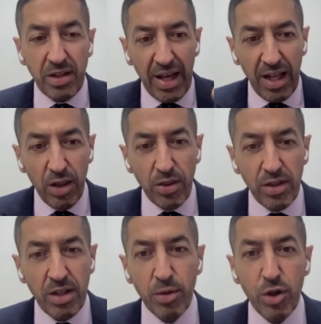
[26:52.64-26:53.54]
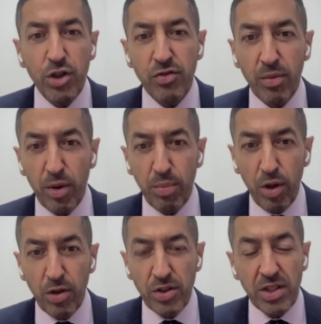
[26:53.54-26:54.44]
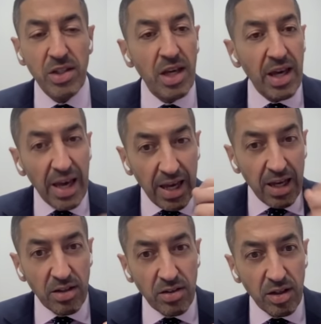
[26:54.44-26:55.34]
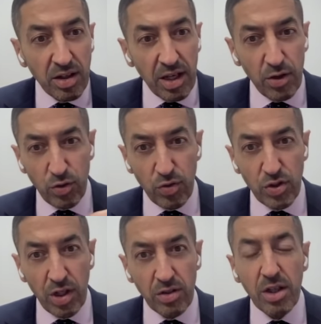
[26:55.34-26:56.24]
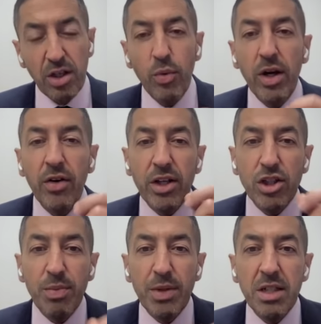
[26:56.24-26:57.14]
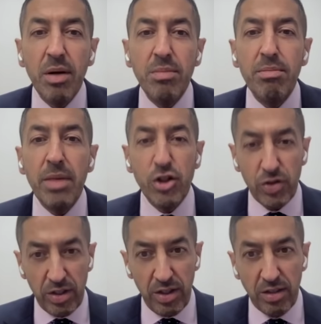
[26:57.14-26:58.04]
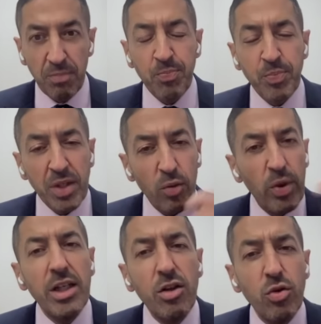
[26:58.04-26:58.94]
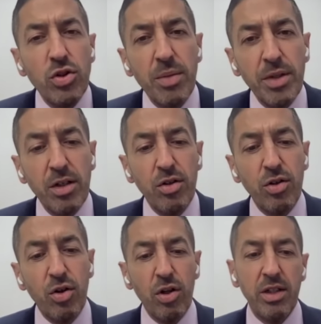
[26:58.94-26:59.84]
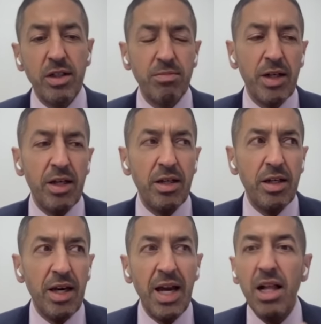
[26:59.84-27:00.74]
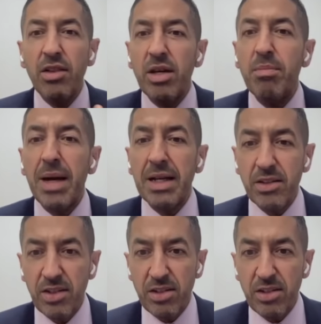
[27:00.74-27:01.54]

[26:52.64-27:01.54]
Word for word: that health emerges from all policies, and as a result, we are explicit about measuring that. One can do something called a health impact